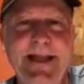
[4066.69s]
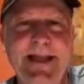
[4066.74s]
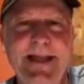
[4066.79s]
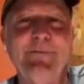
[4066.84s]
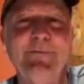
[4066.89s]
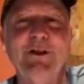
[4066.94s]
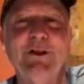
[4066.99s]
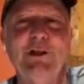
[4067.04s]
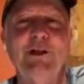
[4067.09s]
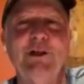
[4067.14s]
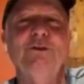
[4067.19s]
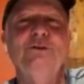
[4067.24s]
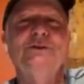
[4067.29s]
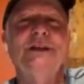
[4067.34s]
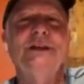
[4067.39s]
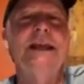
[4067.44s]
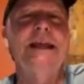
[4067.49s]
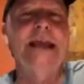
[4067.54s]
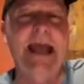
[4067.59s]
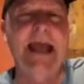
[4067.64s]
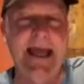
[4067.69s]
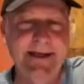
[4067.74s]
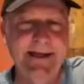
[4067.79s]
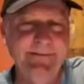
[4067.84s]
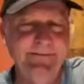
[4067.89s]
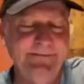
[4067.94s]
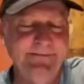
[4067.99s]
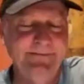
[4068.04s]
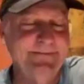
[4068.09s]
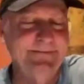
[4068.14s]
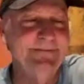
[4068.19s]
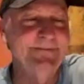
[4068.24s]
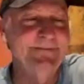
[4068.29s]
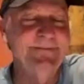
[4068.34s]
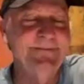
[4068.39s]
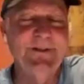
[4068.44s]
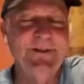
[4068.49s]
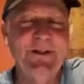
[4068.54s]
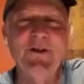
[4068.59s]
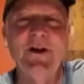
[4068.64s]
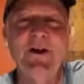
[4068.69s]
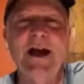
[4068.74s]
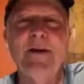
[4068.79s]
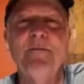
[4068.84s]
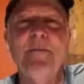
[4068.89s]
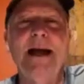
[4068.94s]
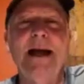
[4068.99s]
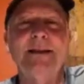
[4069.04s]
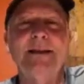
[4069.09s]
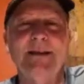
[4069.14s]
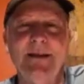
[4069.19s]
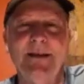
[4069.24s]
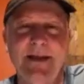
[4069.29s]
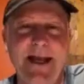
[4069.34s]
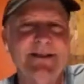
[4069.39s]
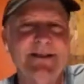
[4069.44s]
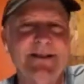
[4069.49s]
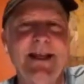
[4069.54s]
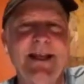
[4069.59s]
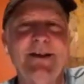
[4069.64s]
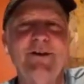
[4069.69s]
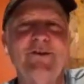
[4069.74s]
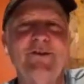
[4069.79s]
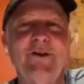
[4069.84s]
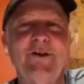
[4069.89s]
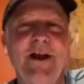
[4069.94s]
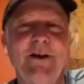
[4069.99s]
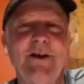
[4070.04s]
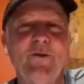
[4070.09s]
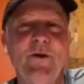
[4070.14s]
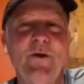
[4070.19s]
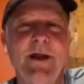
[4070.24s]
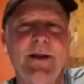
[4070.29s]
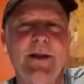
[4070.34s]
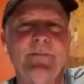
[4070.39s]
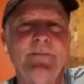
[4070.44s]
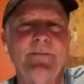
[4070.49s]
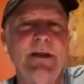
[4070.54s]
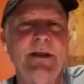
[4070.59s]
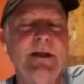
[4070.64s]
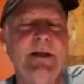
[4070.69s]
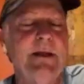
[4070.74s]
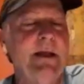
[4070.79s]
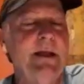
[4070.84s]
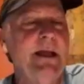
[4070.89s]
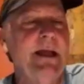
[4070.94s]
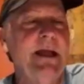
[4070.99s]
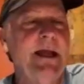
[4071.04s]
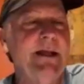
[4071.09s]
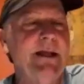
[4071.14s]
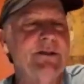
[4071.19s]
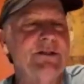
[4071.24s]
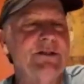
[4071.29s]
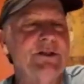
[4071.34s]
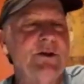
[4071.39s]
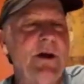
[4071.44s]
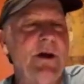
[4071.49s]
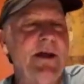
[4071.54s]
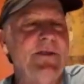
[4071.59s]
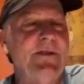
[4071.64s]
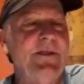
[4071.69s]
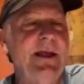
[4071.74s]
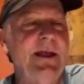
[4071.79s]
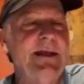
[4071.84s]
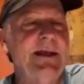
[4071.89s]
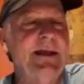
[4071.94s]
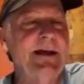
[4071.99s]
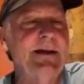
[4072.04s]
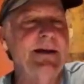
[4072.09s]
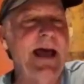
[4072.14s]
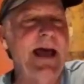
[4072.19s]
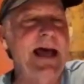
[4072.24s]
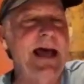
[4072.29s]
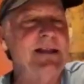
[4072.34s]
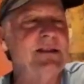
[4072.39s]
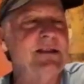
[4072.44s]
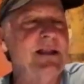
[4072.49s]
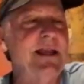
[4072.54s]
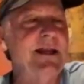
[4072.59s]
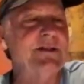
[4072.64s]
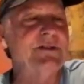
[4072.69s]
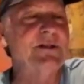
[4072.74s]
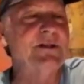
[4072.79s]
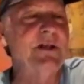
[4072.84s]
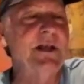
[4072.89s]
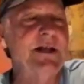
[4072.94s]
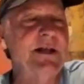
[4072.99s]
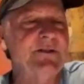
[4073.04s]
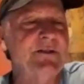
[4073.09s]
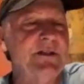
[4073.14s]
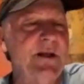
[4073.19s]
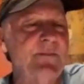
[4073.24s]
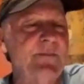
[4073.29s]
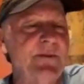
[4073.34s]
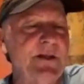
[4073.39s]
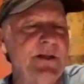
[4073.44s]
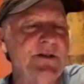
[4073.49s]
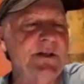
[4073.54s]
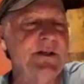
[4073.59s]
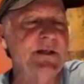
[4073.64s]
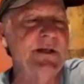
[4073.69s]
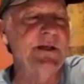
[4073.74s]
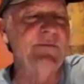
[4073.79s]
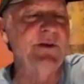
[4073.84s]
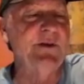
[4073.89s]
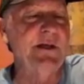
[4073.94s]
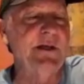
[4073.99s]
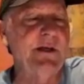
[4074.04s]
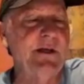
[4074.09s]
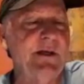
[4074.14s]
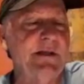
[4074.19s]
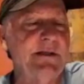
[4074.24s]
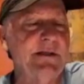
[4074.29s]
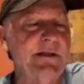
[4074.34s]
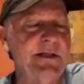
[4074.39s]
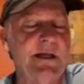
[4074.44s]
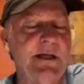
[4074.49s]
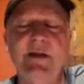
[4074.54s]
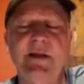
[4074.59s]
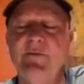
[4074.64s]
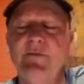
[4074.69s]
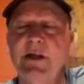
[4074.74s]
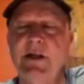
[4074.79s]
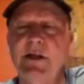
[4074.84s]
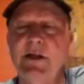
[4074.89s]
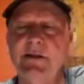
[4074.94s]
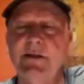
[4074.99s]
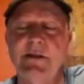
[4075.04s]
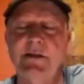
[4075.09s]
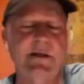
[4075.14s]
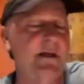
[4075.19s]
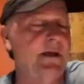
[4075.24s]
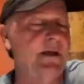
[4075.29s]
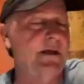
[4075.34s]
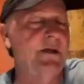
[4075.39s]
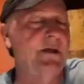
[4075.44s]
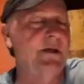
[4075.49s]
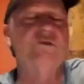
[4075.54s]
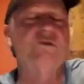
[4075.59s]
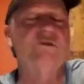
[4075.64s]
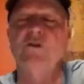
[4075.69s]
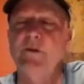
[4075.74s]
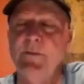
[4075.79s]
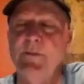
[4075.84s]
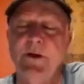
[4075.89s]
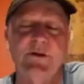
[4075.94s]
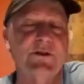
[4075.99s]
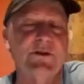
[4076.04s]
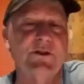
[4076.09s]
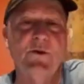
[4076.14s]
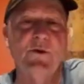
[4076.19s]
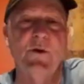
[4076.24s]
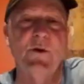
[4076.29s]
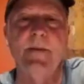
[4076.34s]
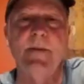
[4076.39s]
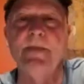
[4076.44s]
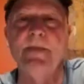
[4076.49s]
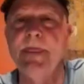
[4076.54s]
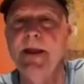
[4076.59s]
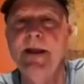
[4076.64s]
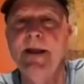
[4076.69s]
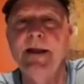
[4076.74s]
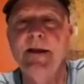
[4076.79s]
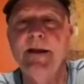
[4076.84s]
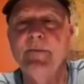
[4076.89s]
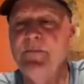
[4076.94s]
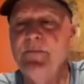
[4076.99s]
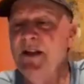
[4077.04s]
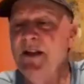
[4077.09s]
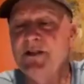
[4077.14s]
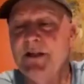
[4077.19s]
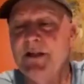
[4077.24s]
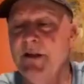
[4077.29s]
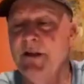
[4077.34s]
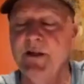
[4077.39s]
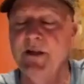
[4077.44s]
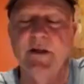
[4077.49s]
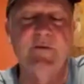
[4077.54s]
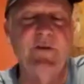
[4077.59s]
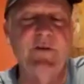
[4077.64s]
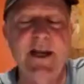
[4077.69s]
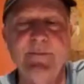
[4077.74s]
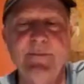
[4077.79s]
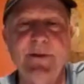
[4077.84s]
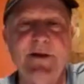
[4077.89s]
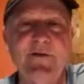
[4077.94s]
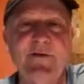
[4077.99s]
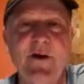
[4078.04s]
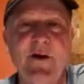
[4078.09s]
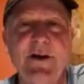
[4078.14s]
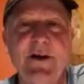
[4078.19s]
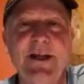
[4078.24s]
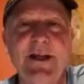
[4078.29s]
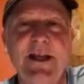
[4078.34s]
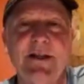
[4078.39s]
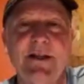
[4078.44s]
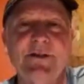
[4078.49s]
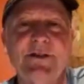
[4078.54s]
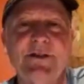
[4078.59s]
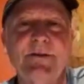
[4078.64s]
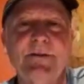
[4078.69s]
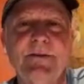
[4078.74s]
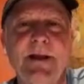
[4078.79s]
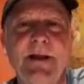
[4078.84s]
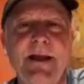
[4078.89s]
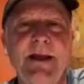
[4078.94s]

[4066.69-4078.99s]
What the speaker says: And if you lose again, you come back the next day to try to win. And so I think athletics still has something significant to contribute to basically the development of our kids.